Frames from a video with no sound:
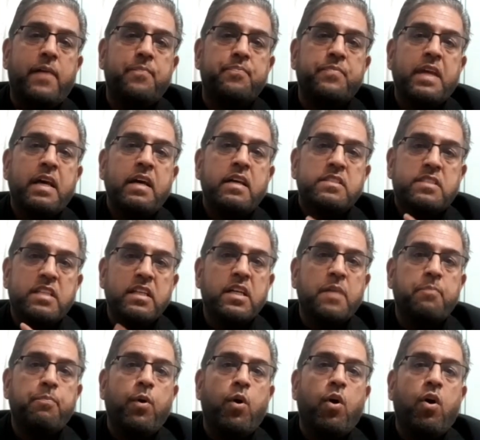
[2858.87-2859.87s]

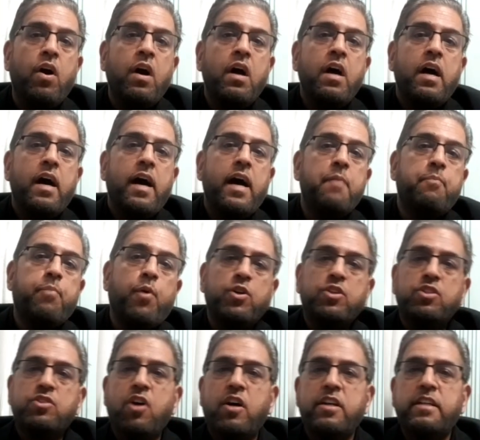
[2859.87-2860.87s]
Singapore uh, Port
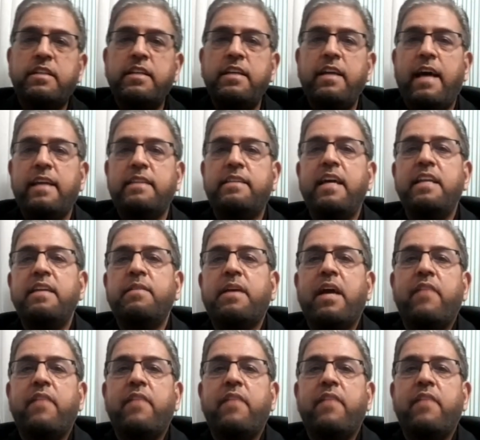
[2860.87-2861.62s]
Authority, and then he gave you.